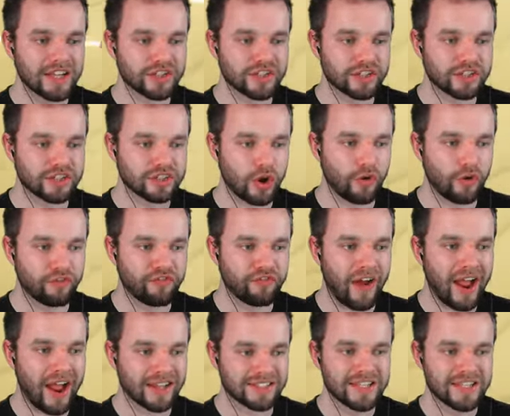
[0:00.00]
are so
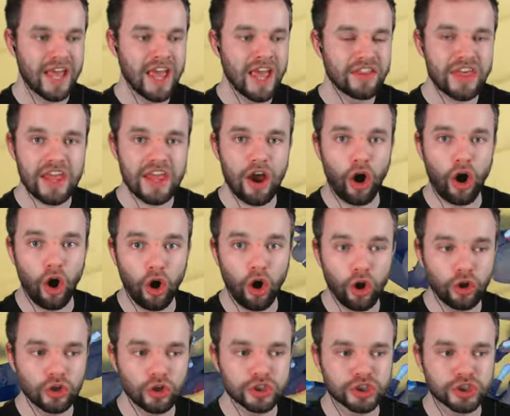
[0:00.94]
fast, they
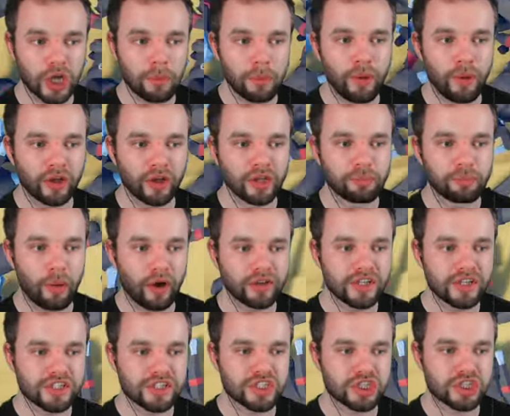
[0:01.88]
all jump on the
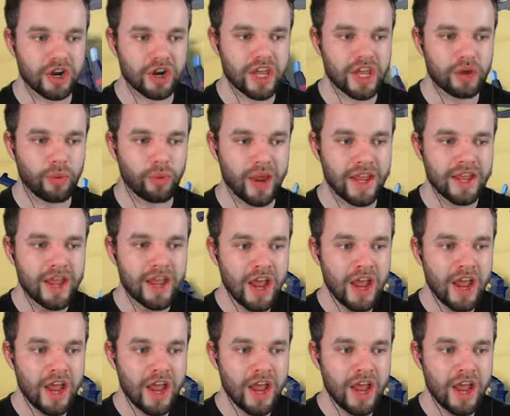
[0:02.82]
body straight away.